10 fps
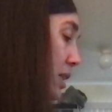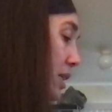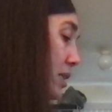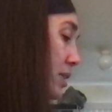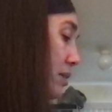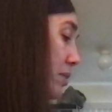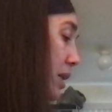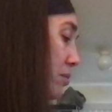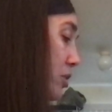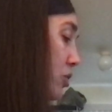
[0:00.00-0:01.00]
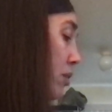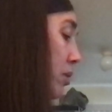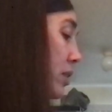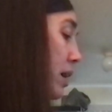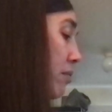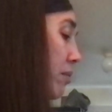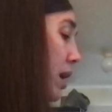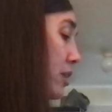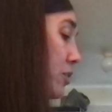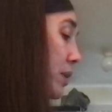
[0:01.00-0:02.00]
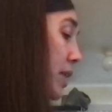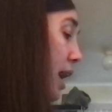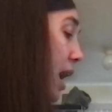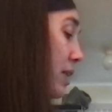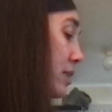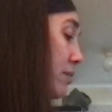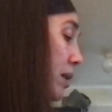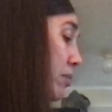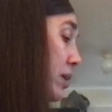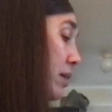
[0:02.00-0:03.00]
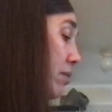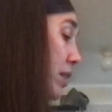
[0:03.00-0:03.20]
This sometimes troubled them, as when they had to make-believe